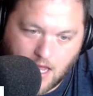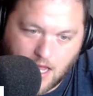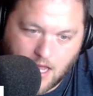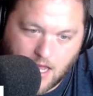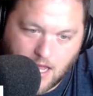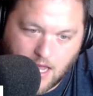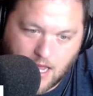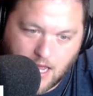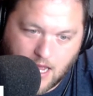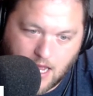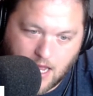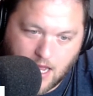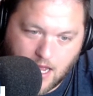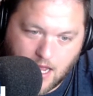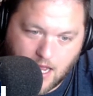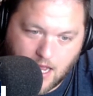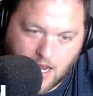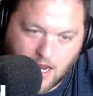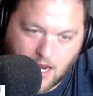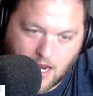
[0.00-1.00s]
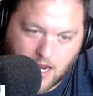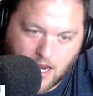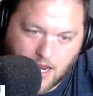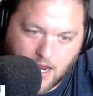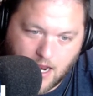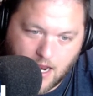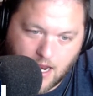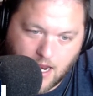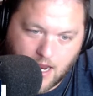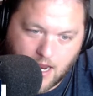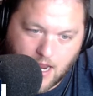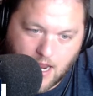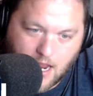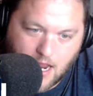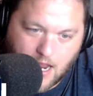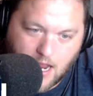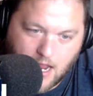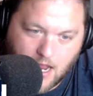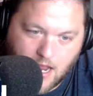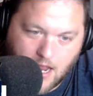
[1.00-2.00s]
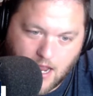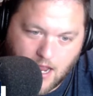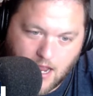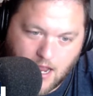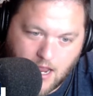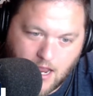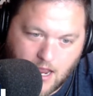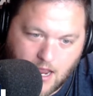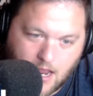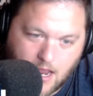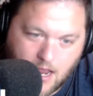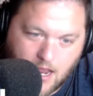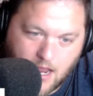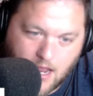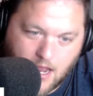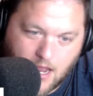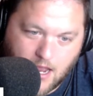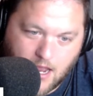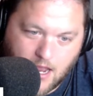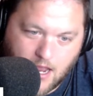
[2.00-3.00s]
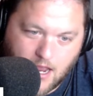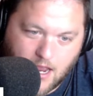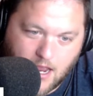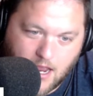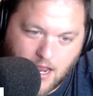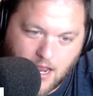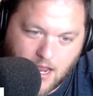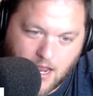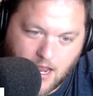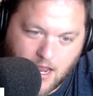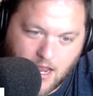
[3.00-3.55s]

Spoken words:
(not speaking)